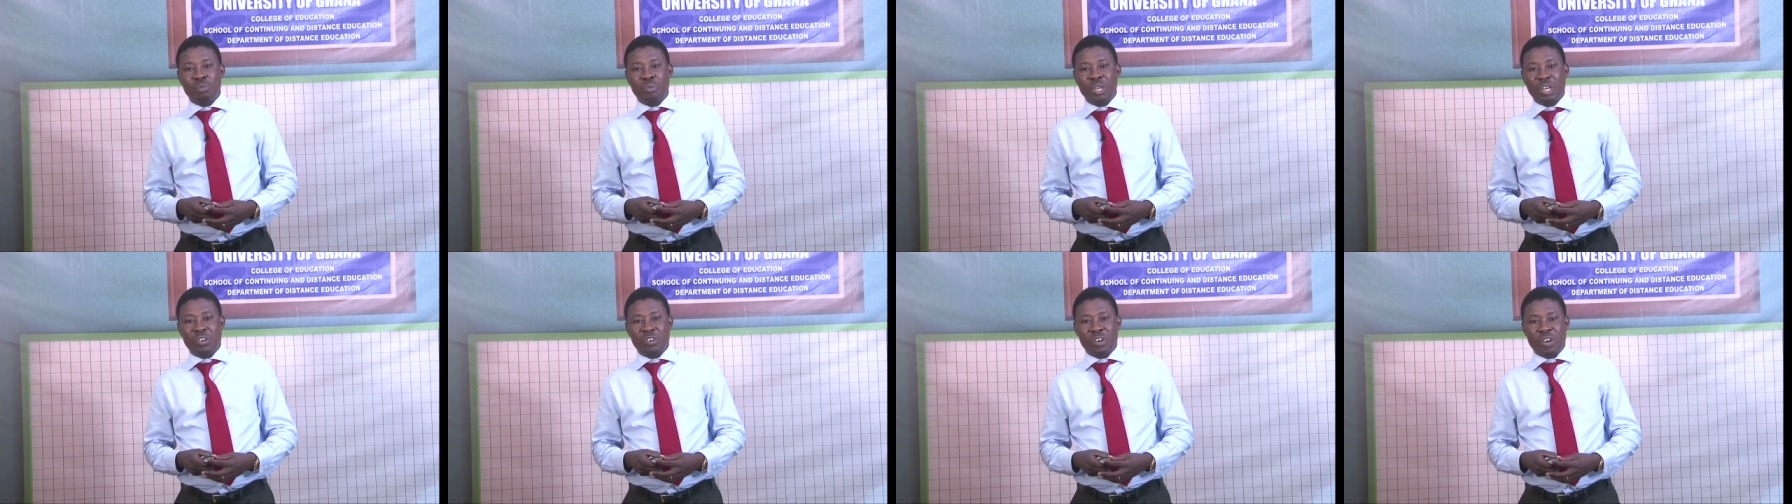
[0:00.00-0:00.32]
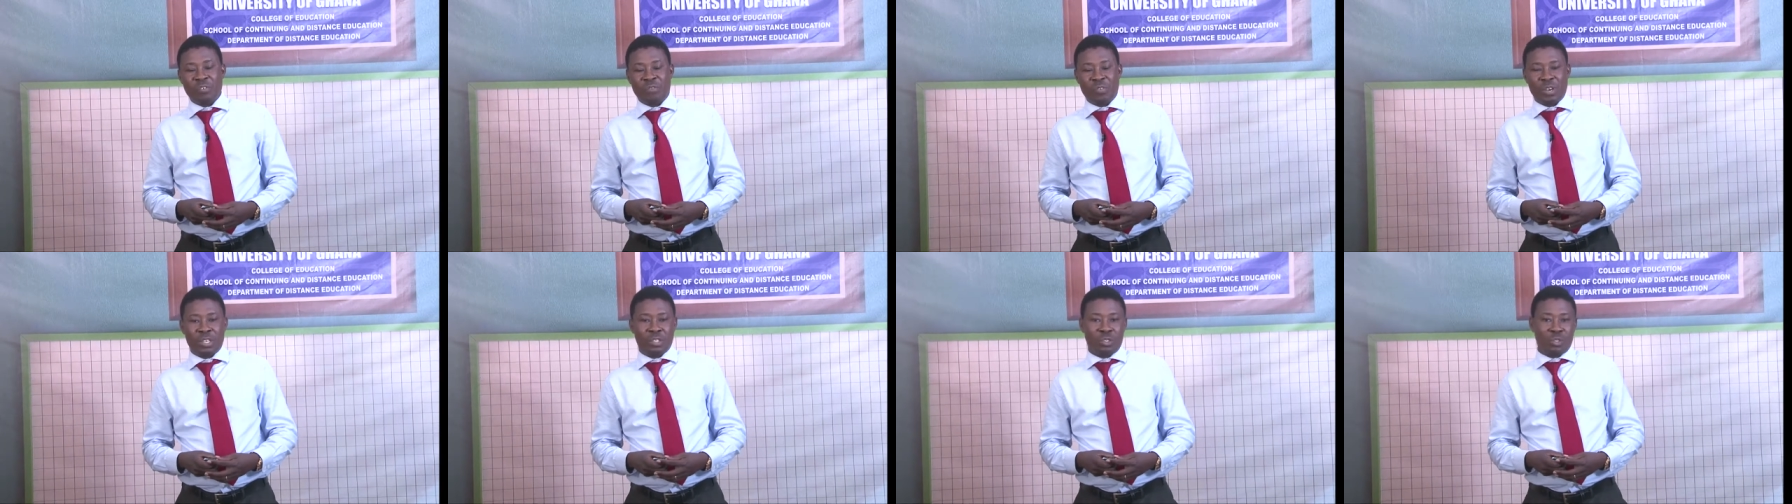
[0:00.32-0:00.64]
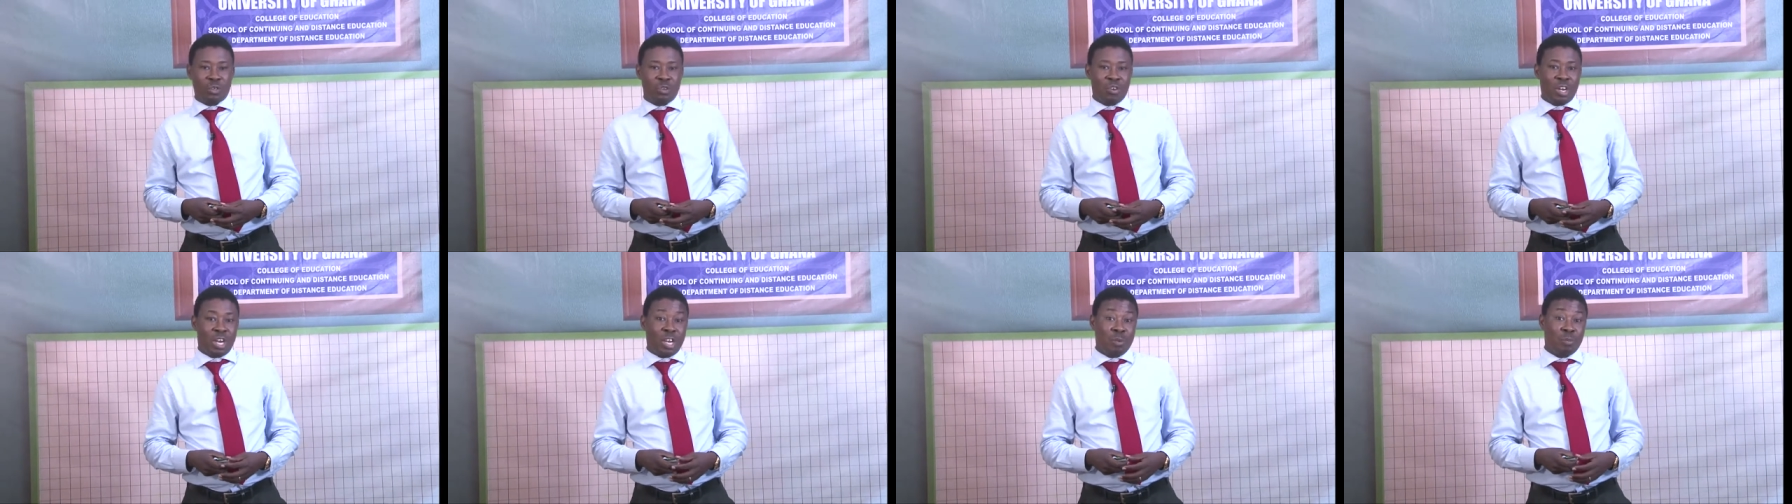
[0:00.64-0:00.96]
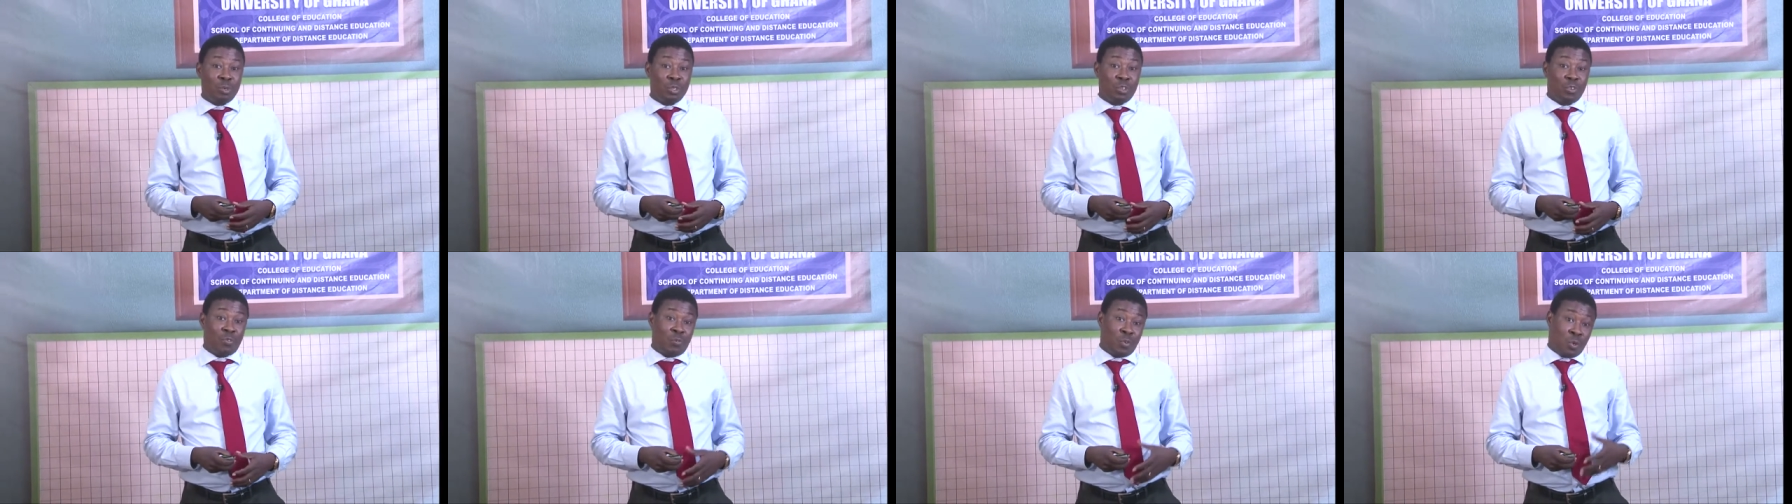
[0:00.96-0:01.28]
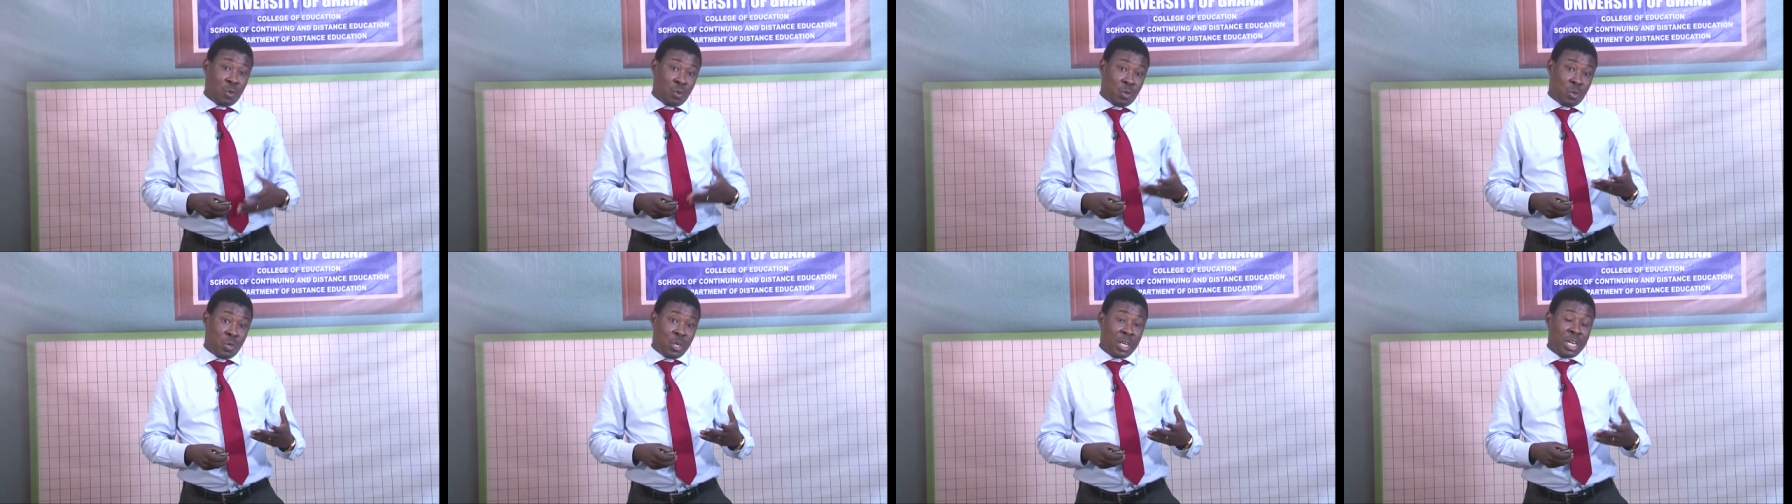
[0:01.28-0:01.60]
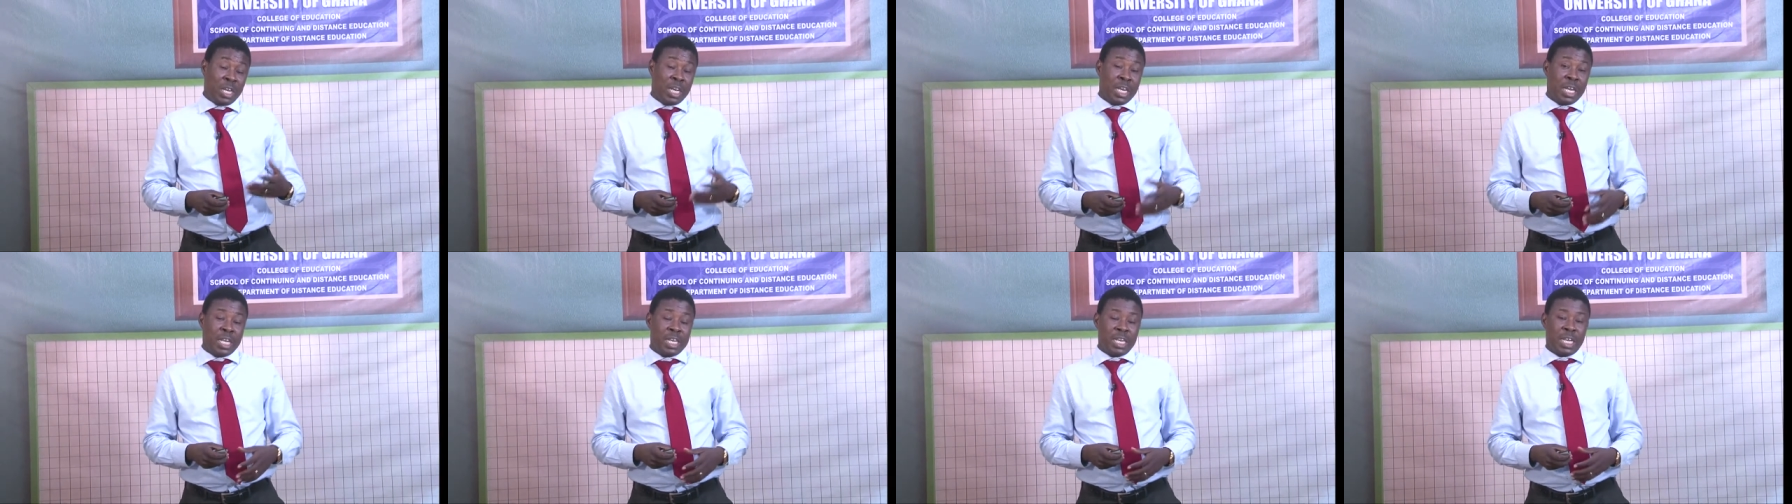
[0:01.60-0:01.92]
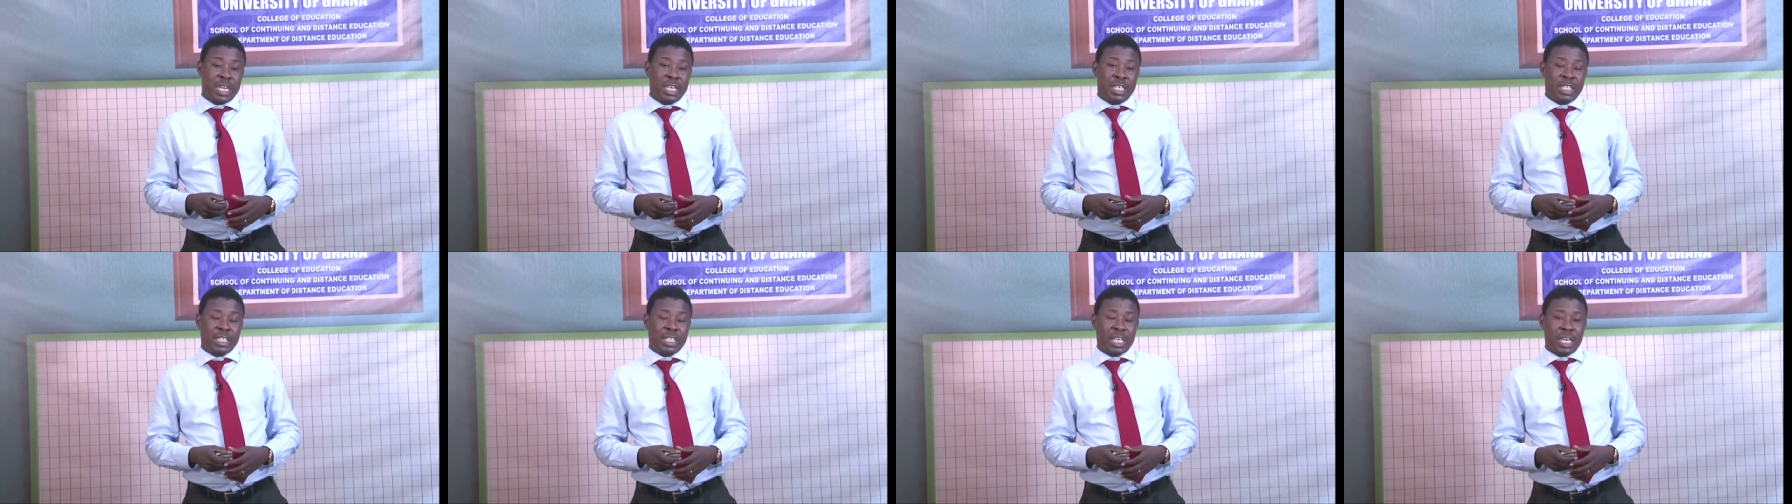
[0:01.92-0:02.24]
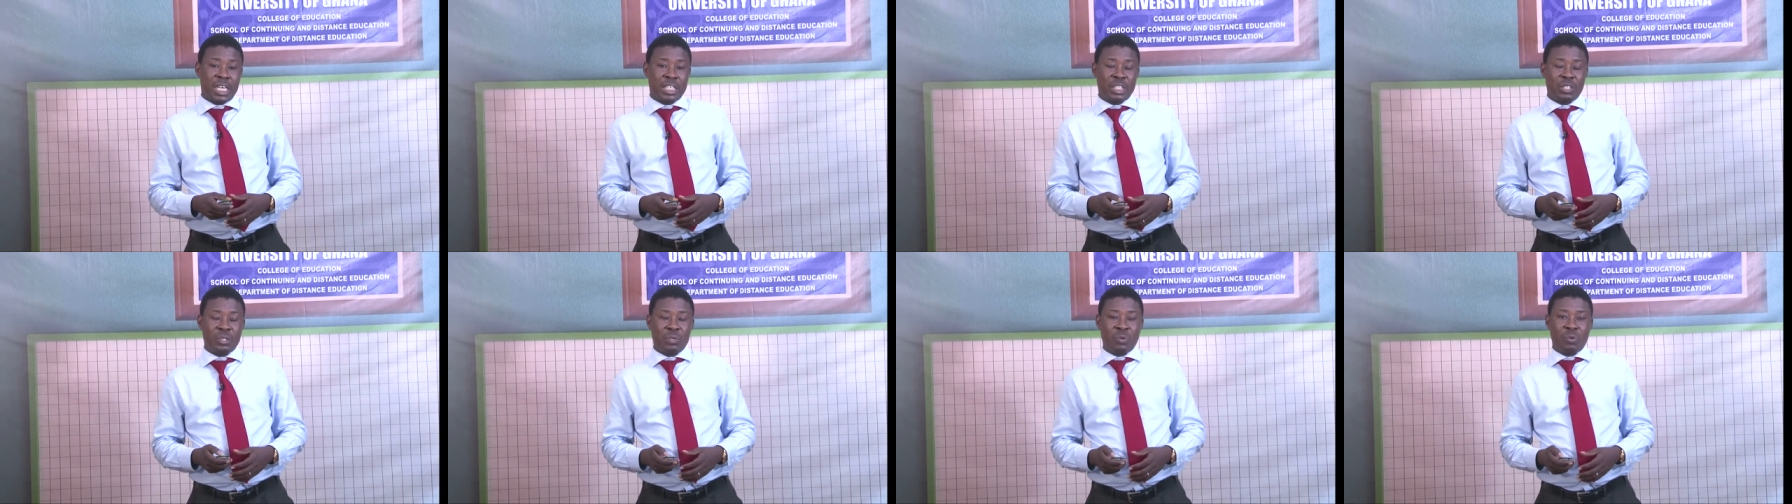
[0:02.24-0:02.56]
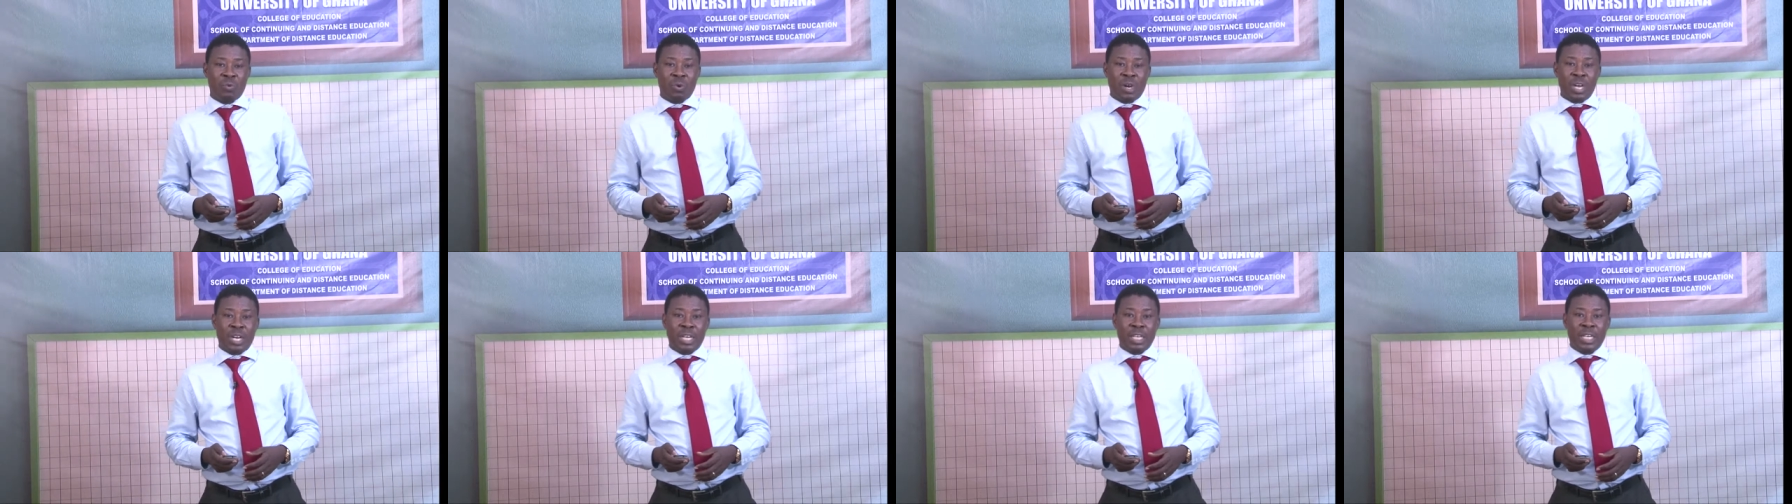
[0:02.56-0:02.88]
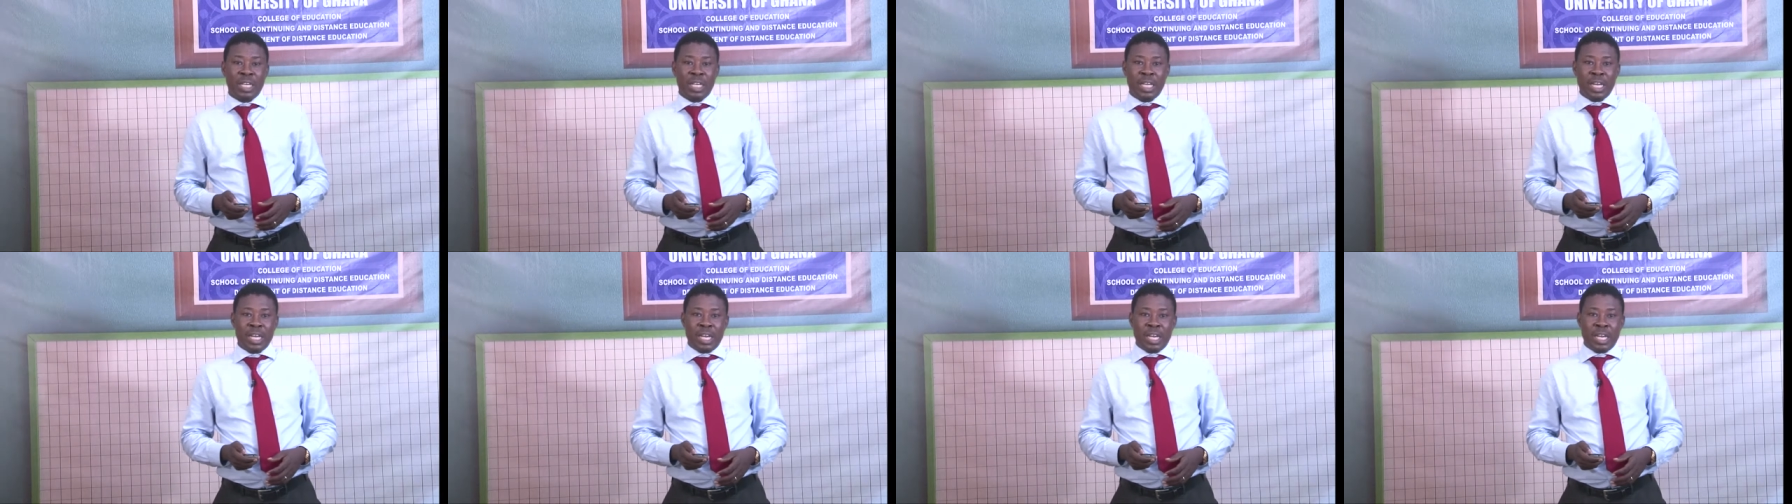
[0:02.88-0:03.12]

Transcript: make reference so you're able to follow the discussion well.